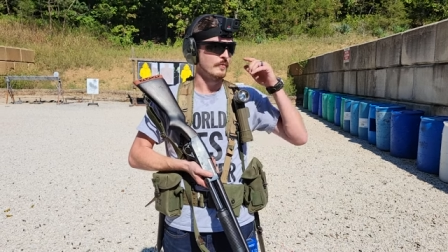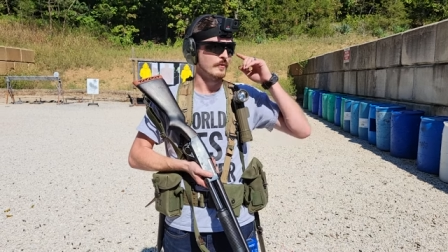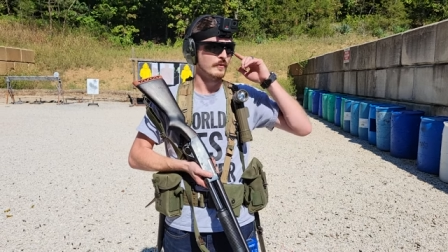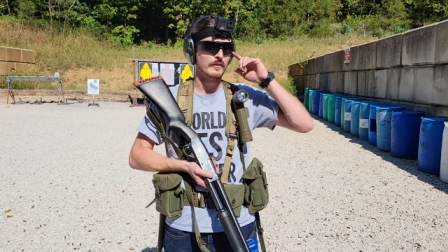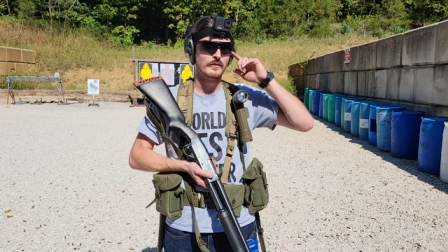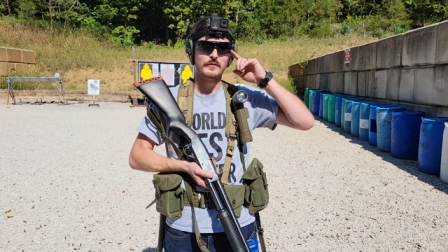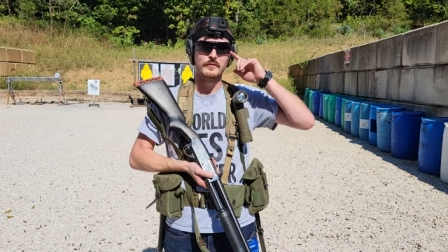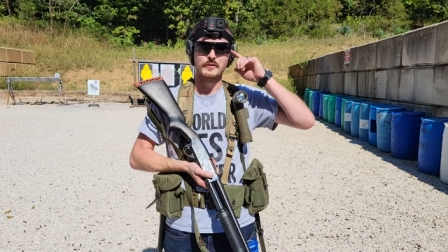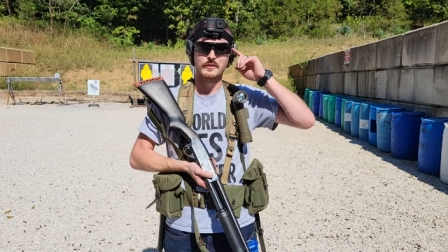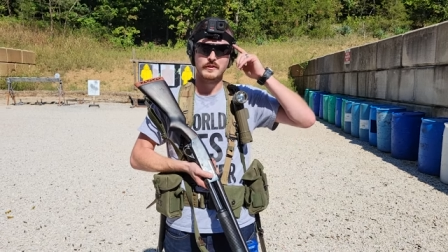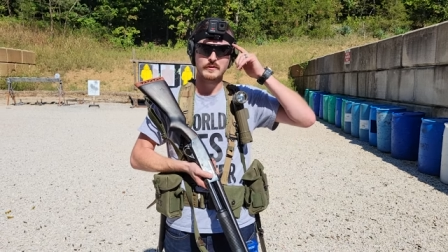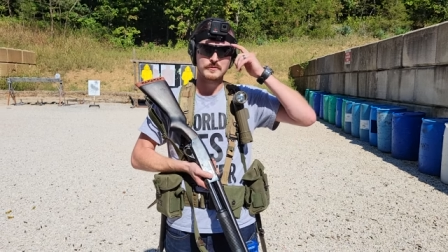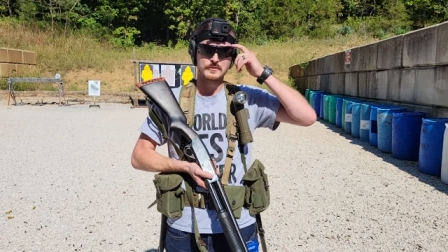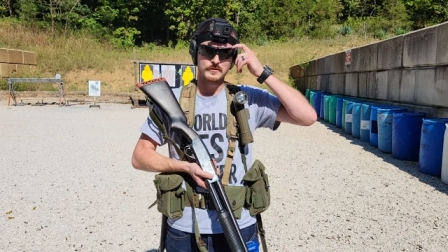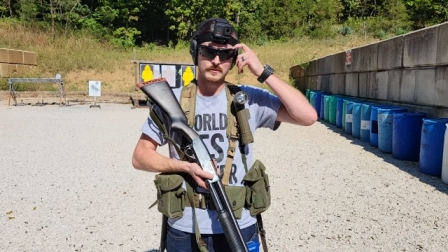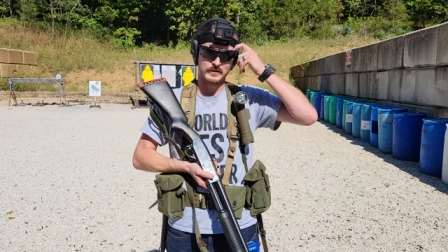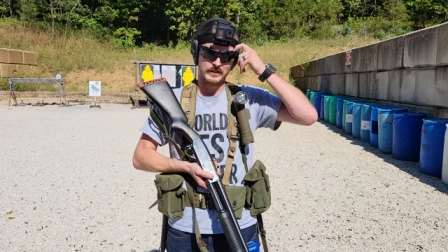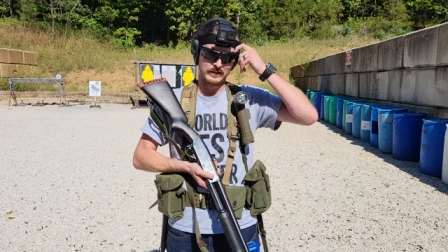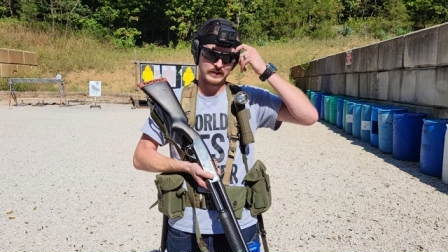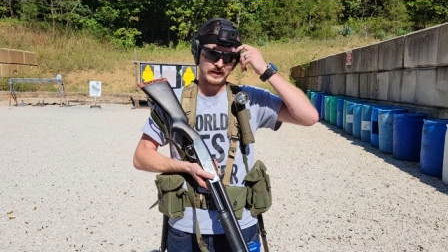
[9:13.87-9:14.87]
We're a little
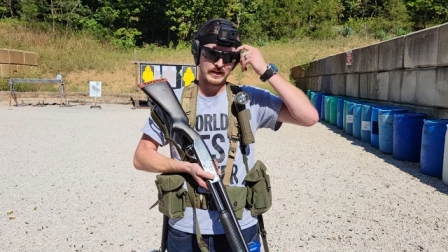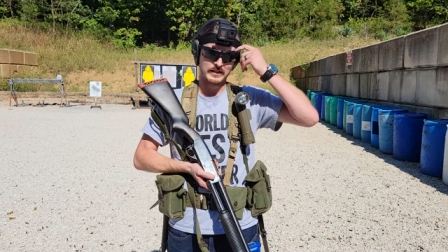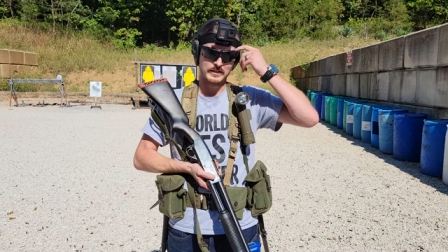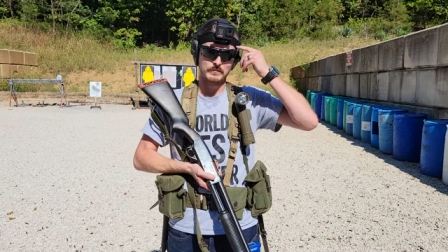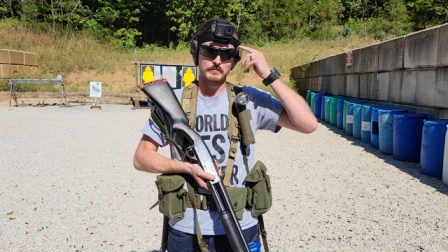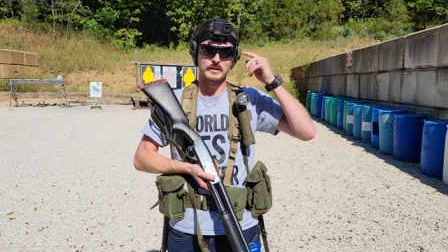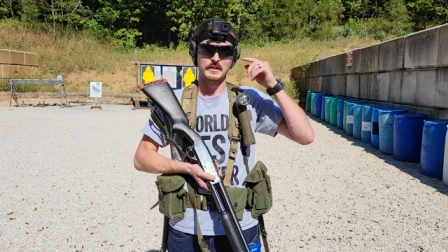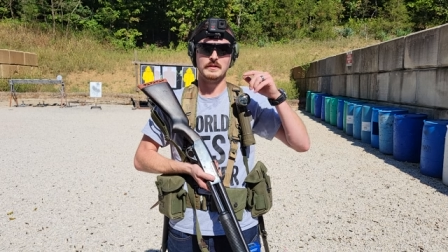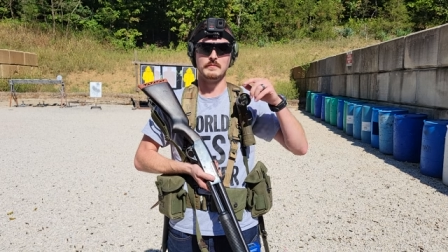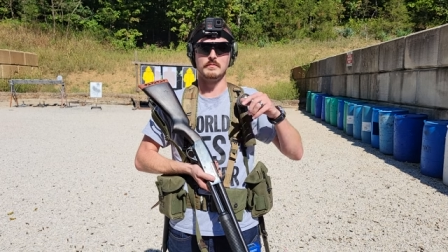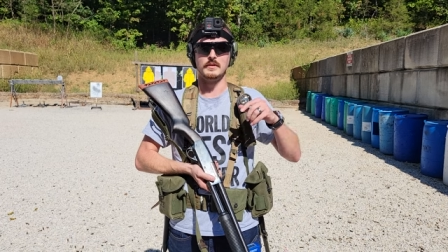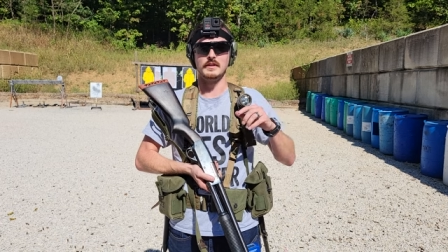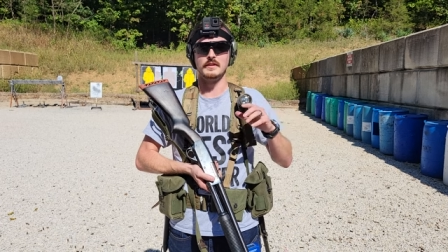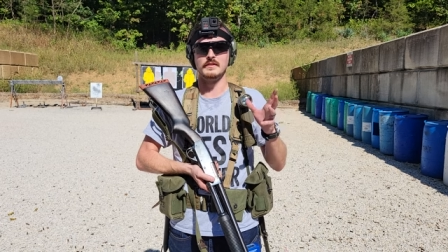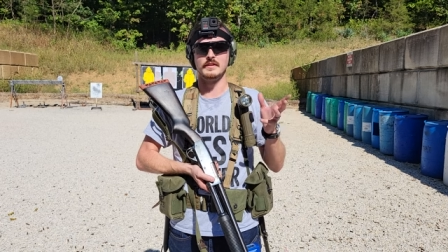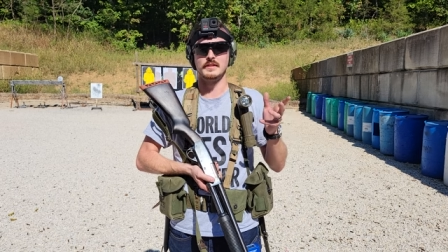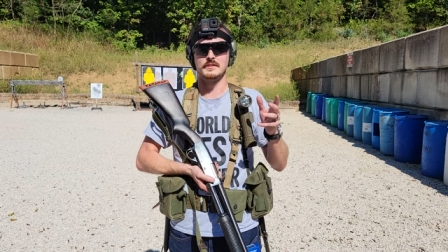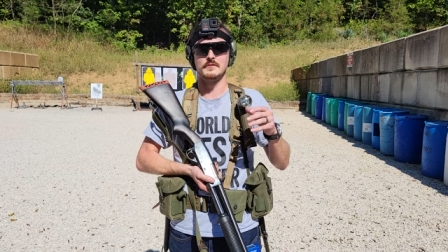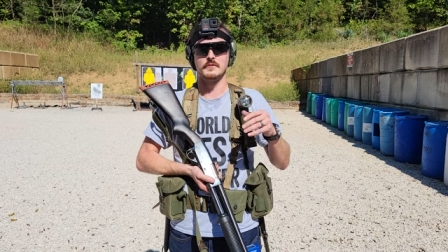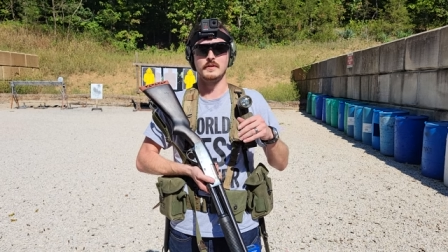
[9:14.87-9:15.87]
closer than I'd like to be, but
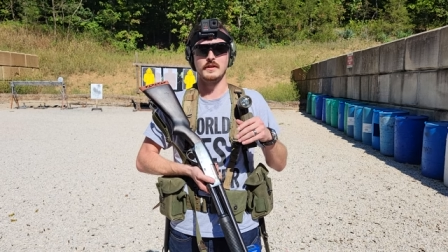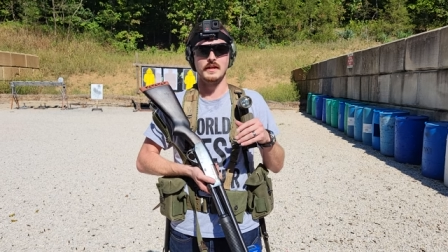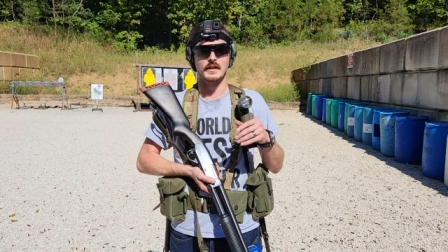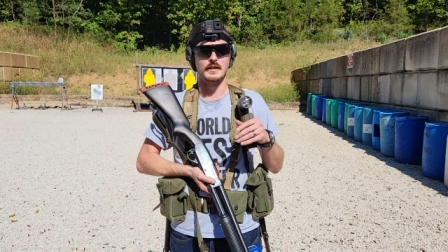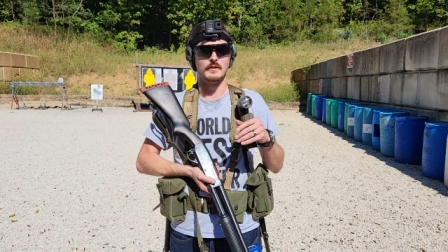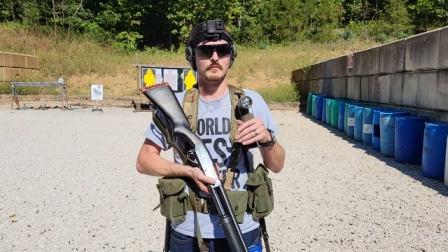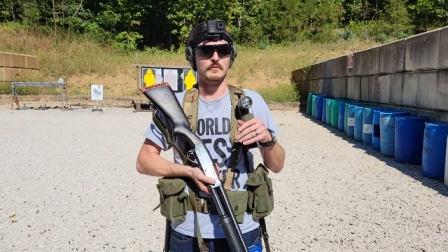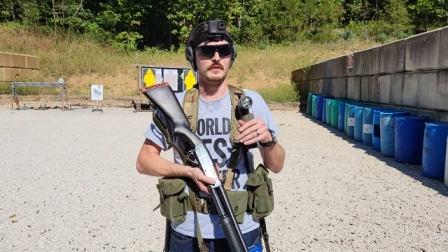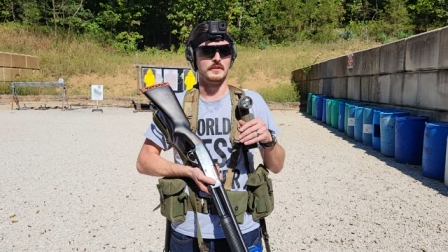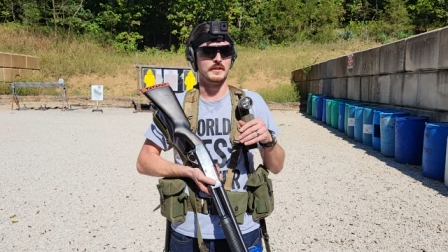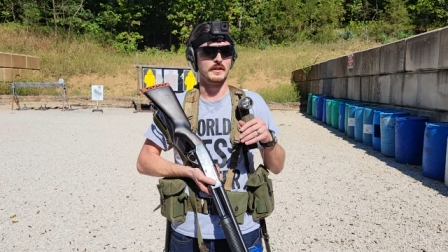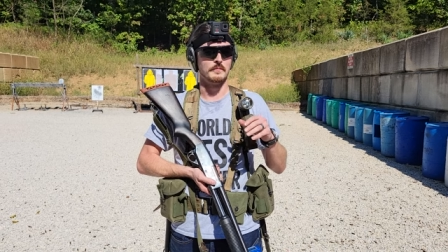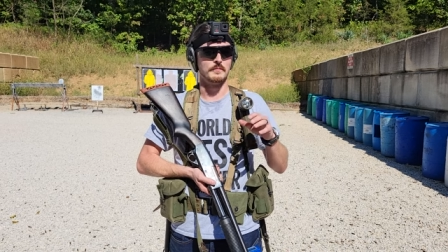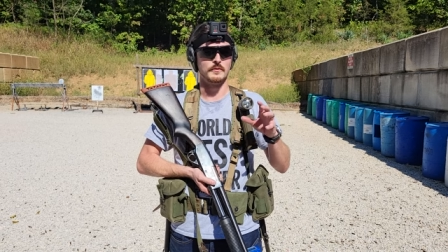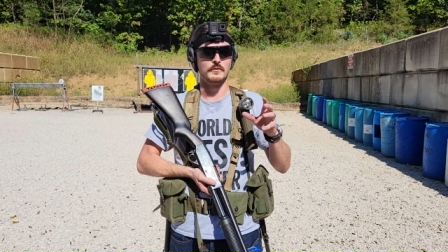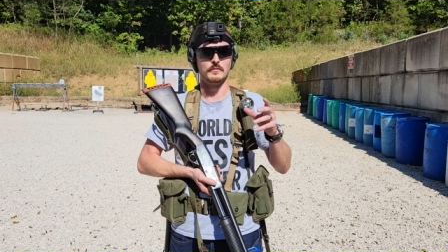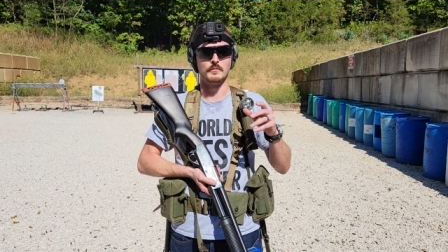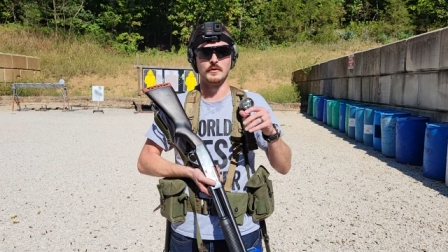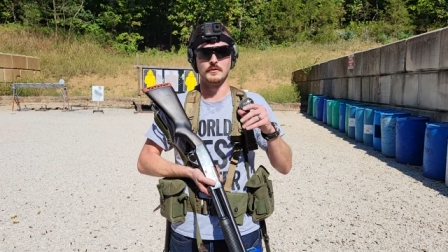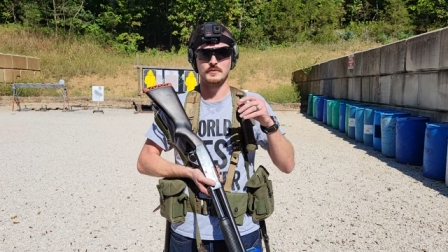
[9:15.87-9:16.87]
that's okay. We'll end up
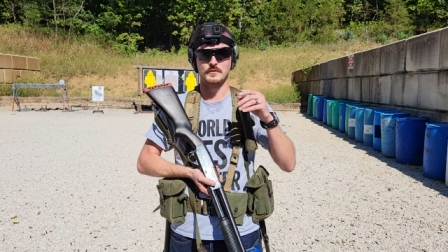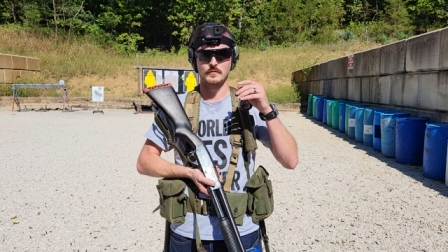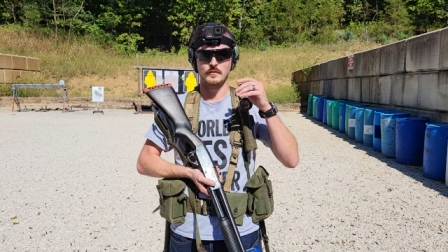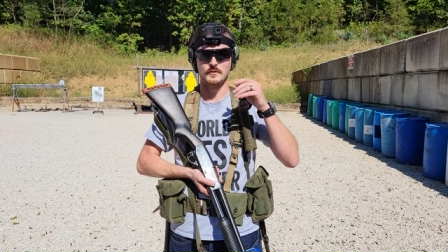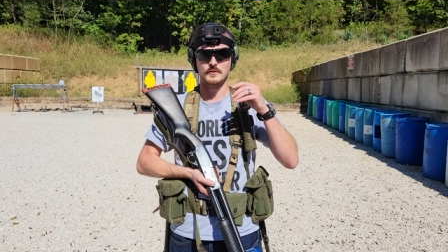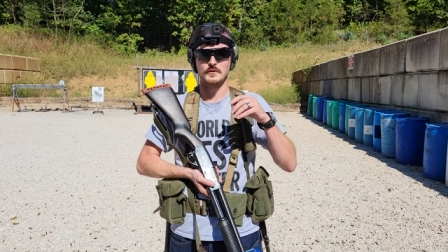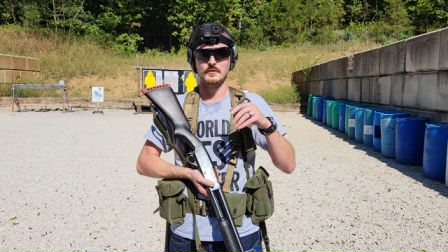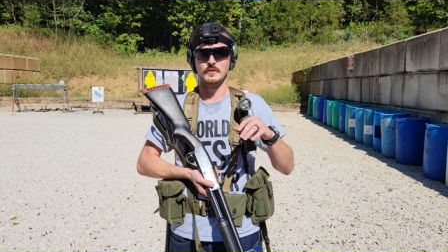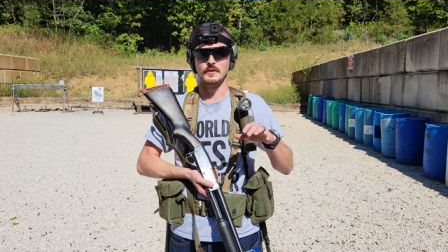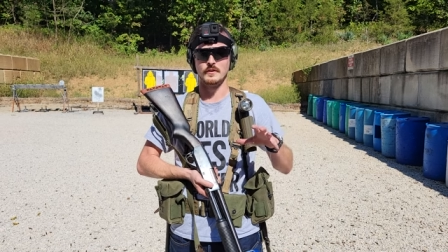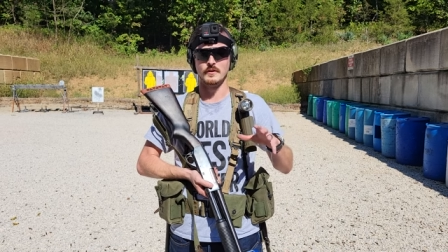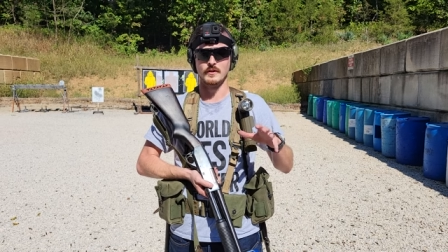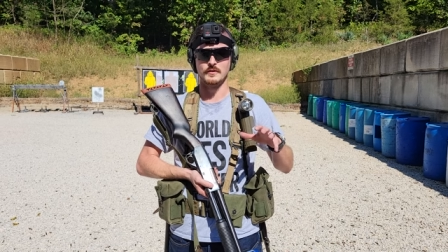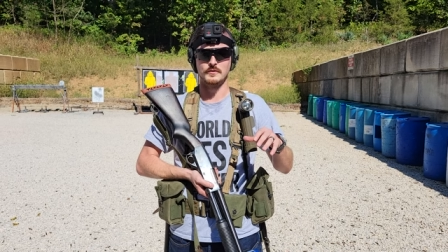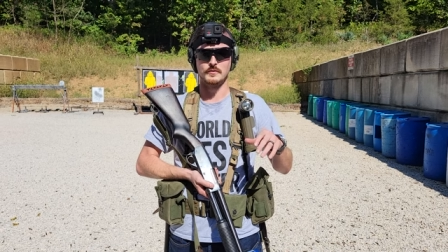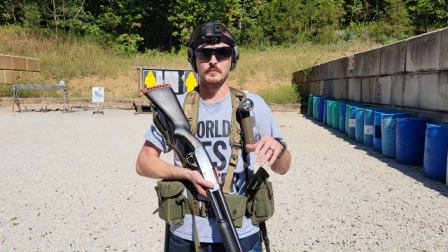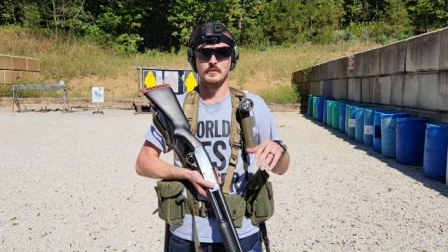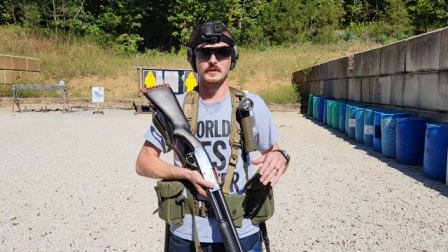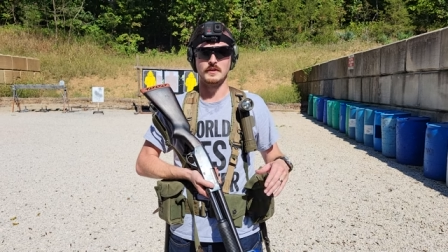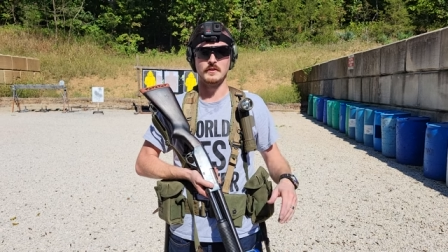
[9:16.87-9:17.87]
doing most of our shooting around
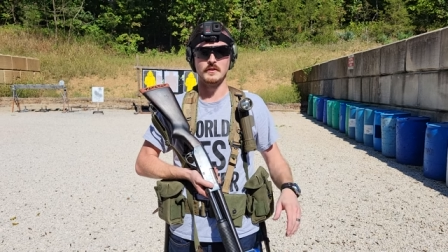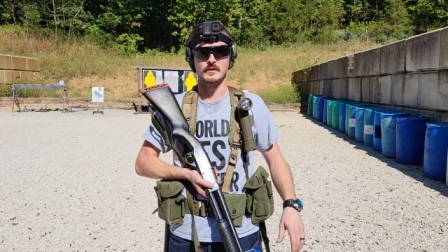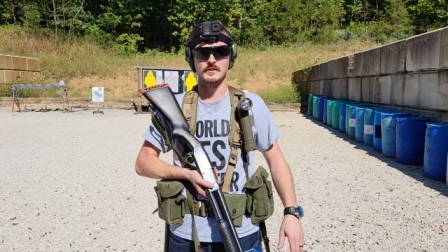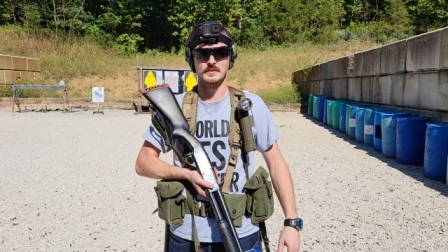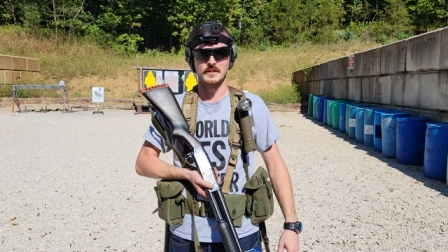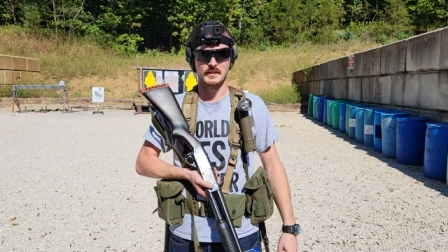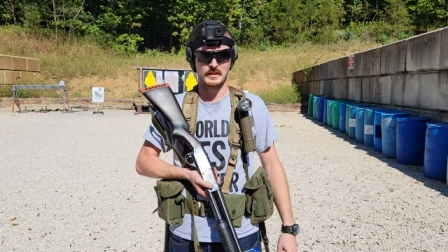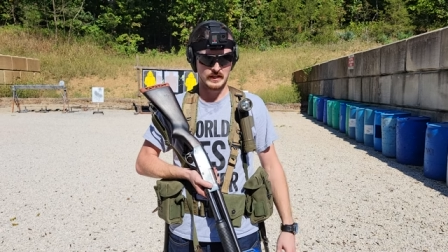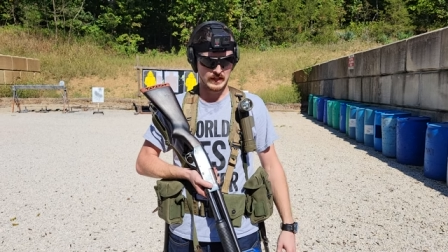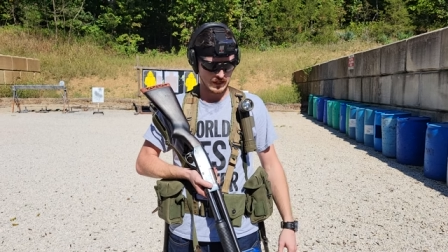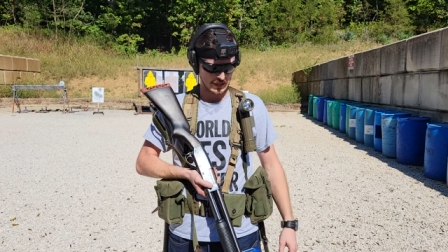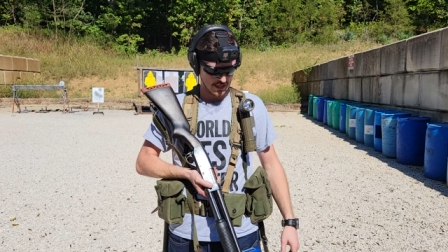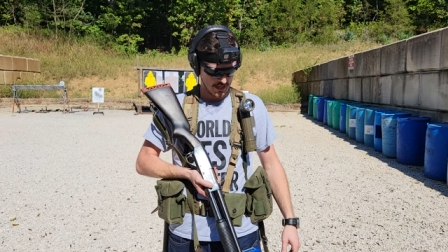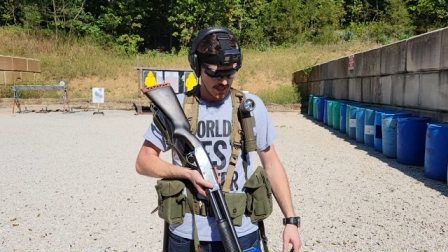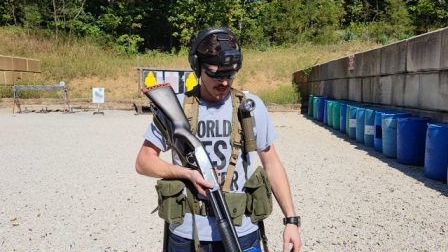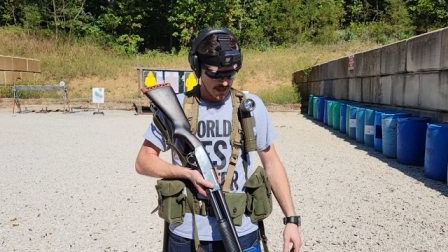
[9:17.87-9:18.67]
20 yards, I think.